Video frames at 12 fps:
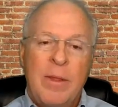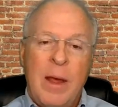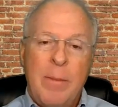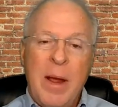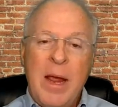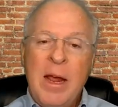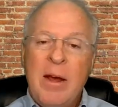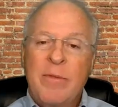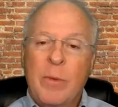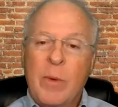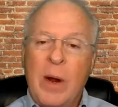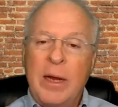They may
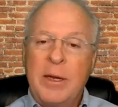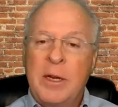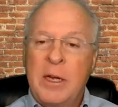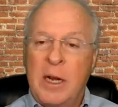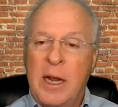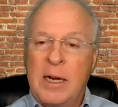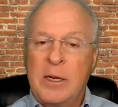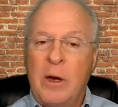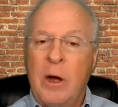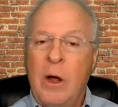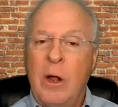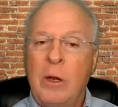have the right to collect
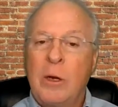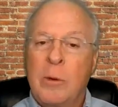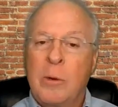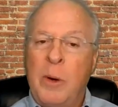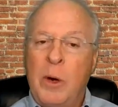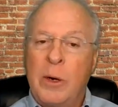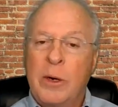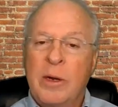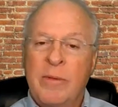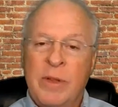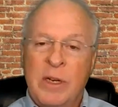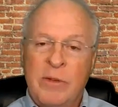all or
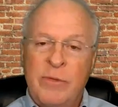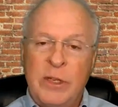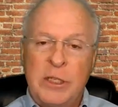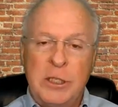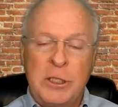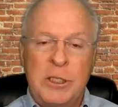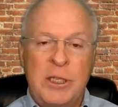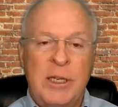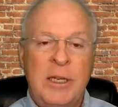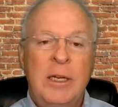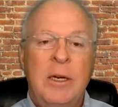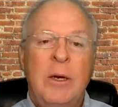part of the
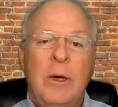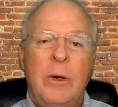deficiency